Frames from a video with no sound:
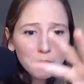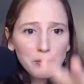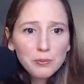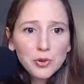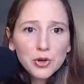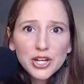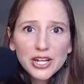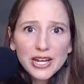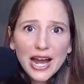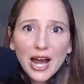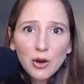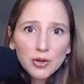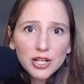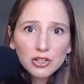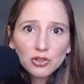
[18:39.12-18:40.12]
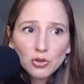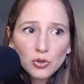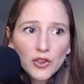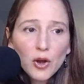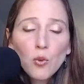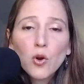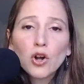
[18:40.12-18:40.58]
Put it out into
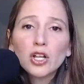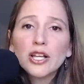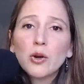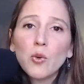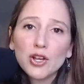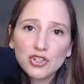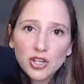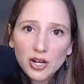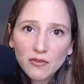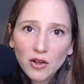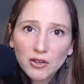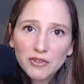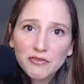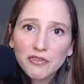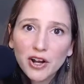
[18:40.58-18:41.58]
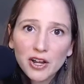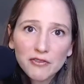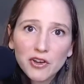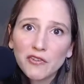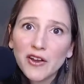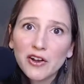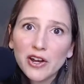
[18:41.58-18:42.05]
the world and watch it evolve in front of
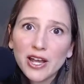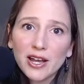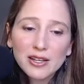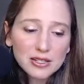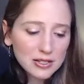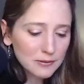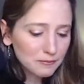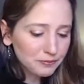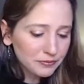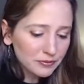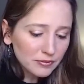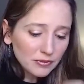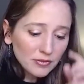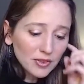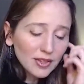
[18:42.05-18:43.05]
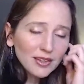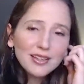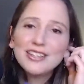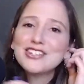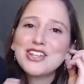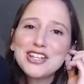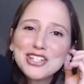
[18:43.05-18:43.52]
your very eyes.
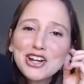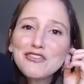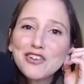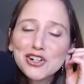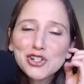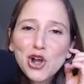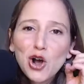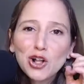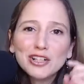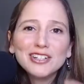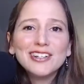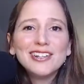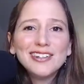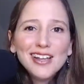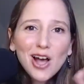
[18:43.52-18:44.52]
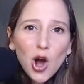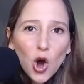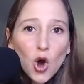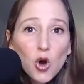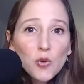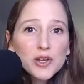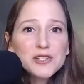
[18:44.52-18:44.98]
So that's our first goal.
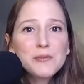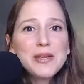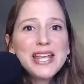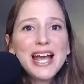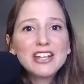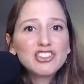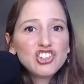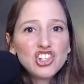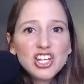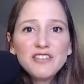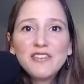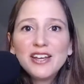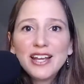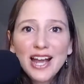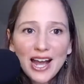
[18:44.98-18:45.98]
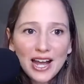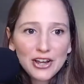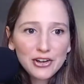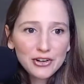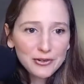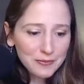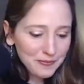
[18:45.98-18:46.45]
Always be achieving
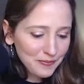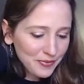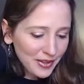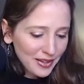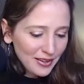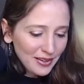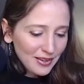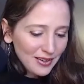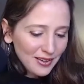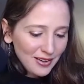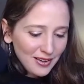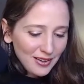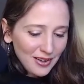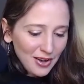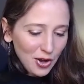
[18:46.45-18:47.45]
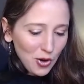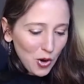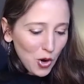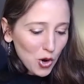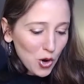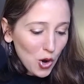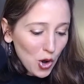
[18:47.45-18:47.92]
higher.
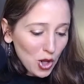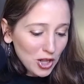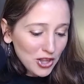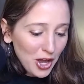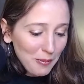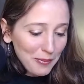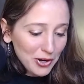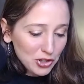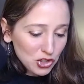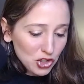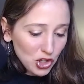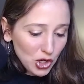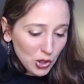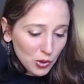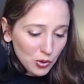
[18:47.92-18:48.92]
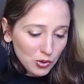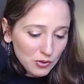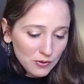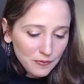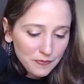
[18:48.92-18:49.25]
Goal number 2.